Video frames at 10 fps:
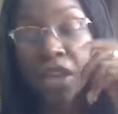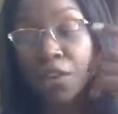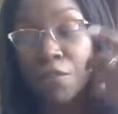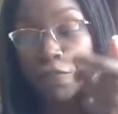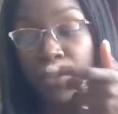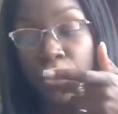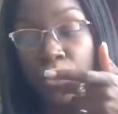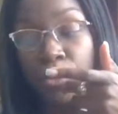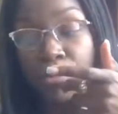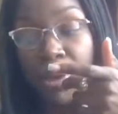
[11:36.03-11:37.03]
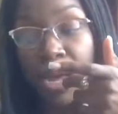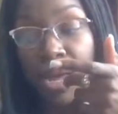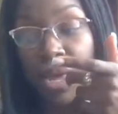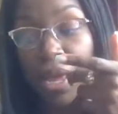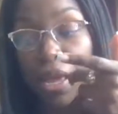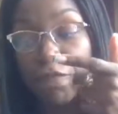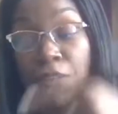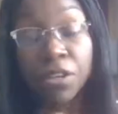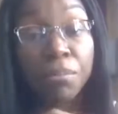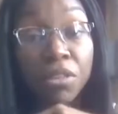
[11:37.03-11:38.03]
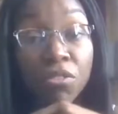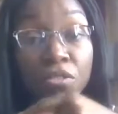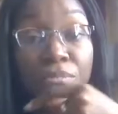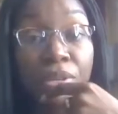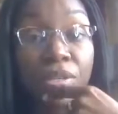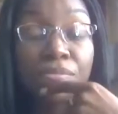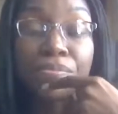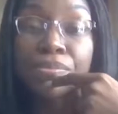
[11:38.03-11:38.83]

I reviewed my fundamentals book,